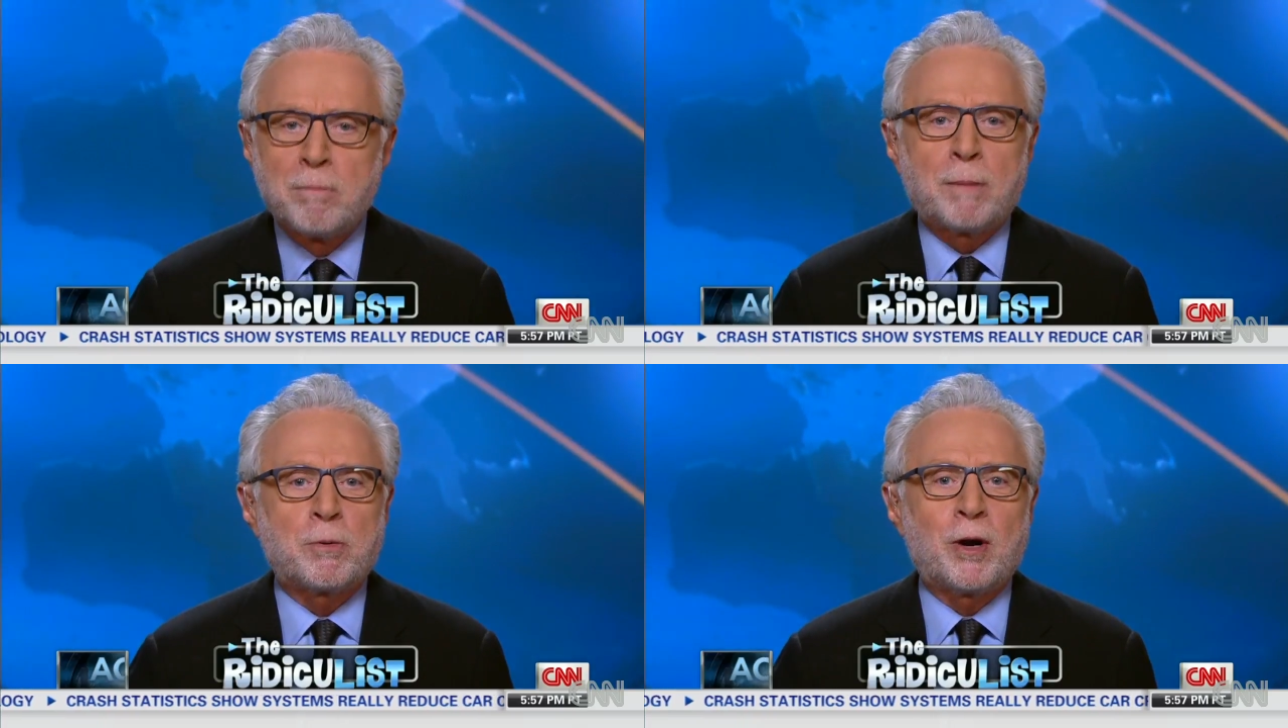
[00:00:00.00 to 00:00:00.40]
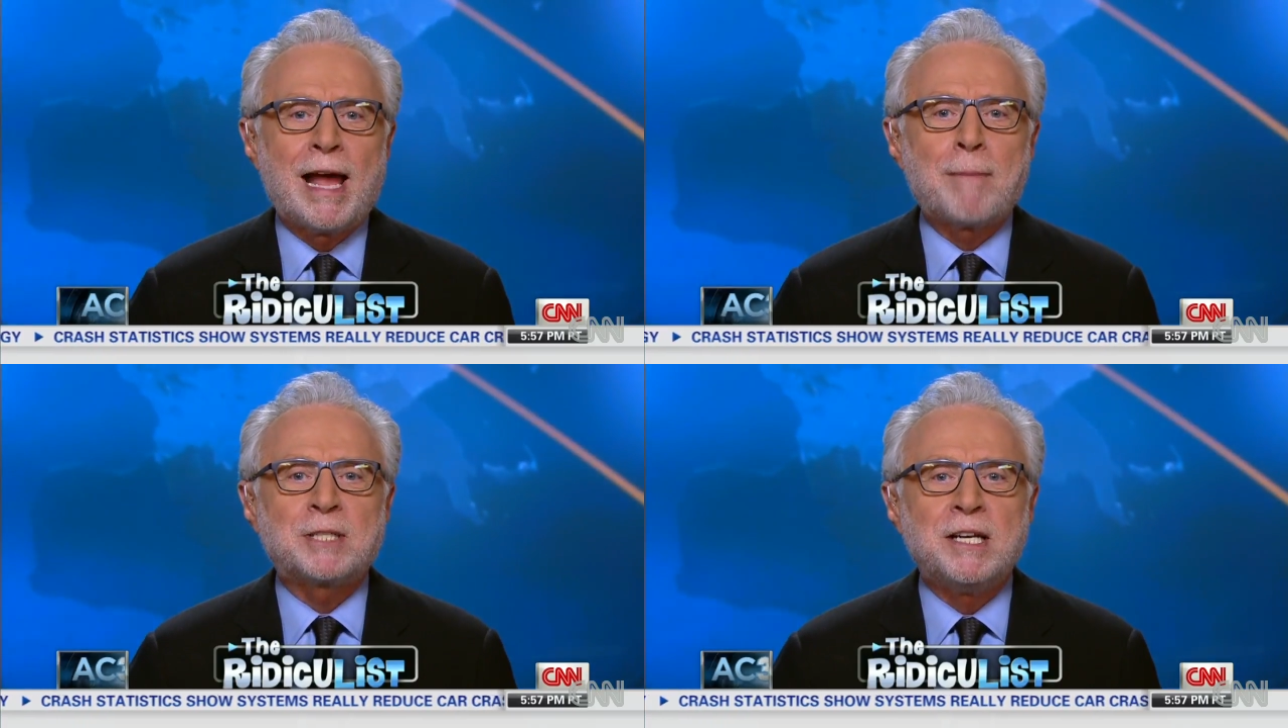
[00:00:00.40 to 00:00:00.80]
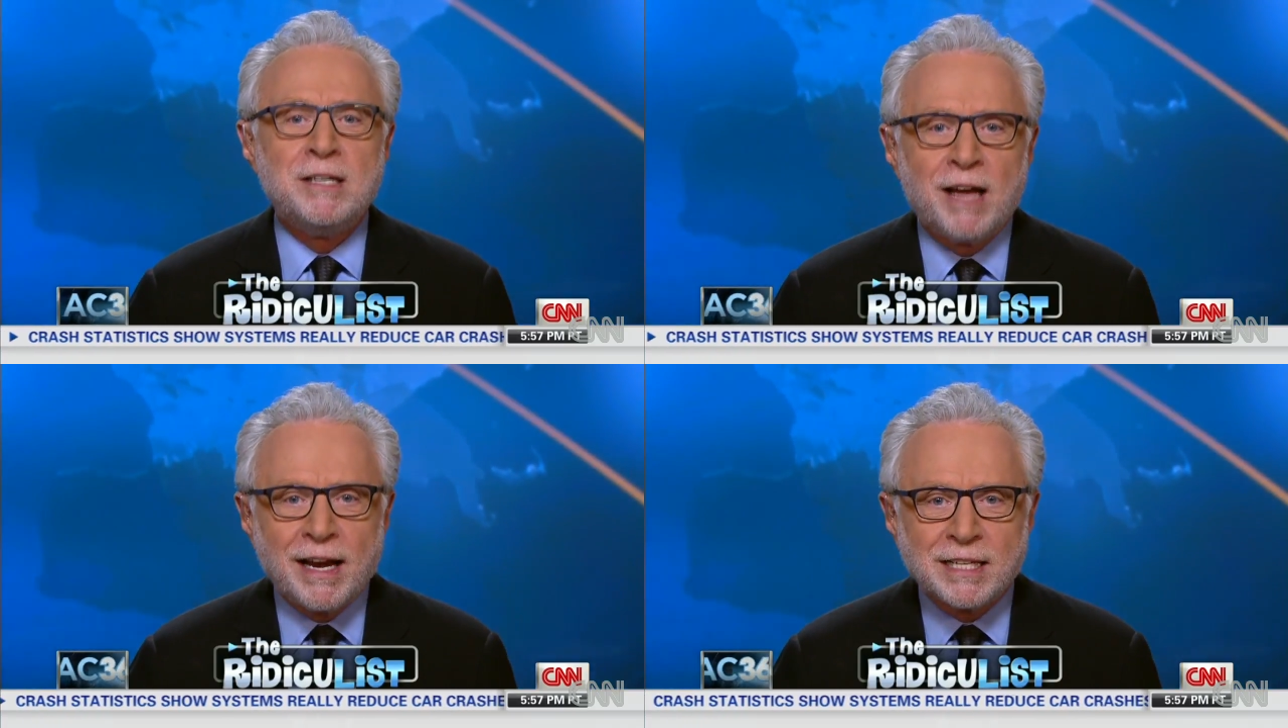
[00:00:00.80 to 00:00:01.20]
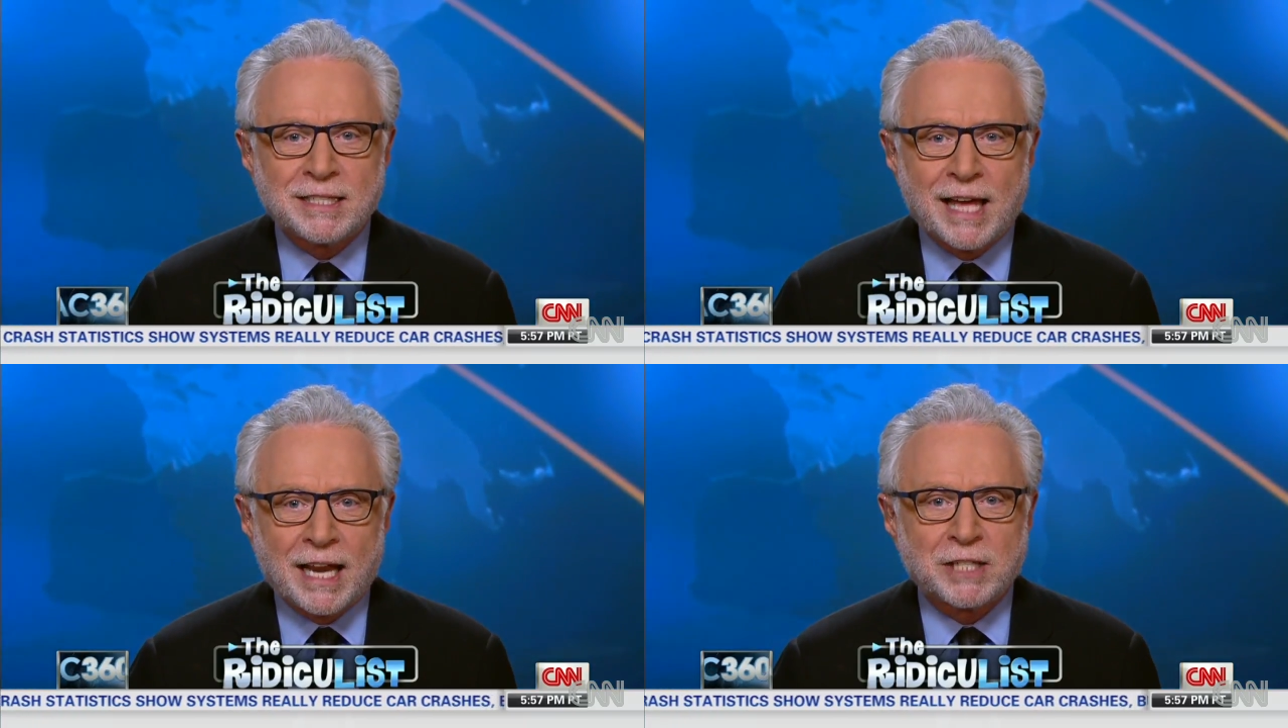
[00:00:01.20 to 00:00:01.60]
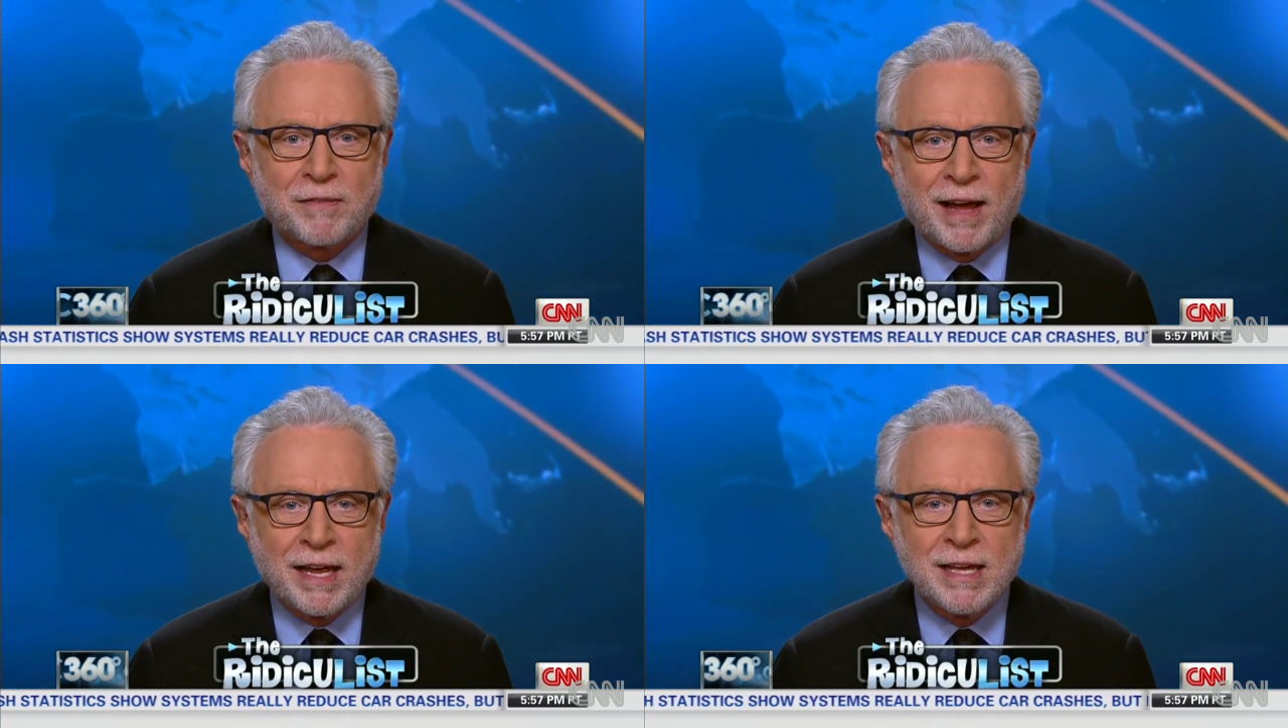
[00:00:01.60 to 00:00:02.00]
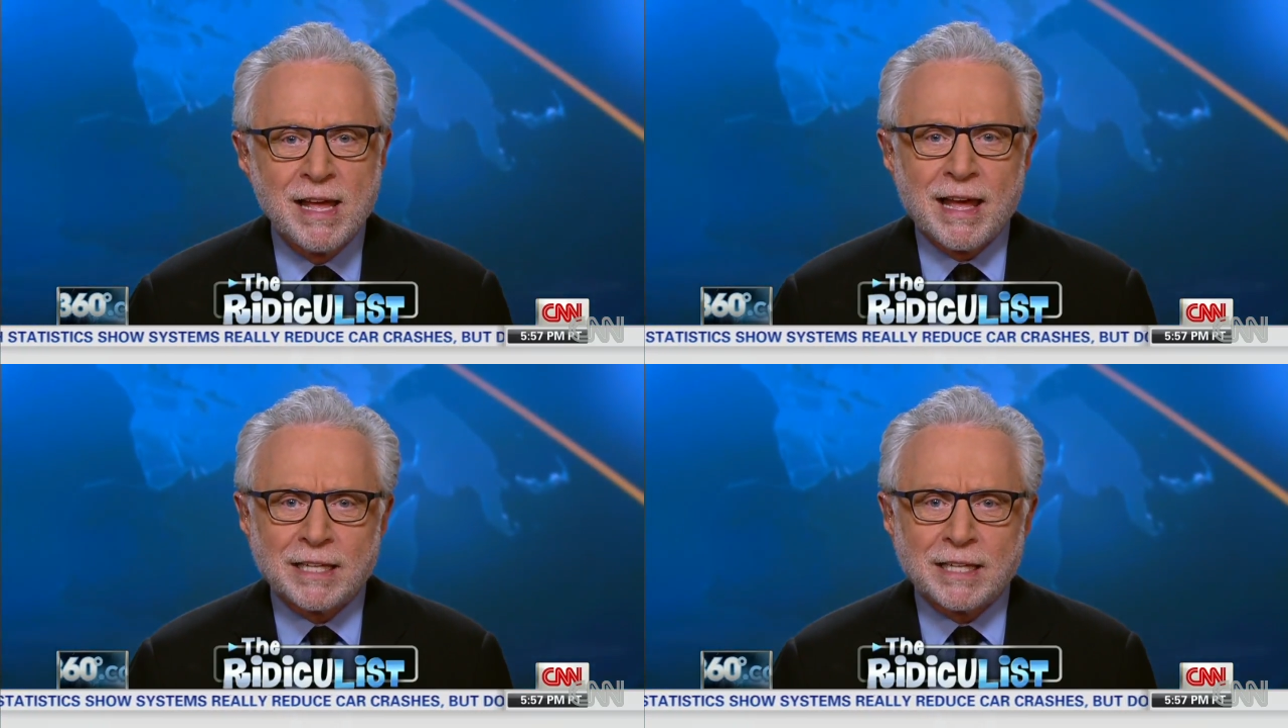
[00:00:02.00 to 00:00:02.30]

but perhaps none as satisfying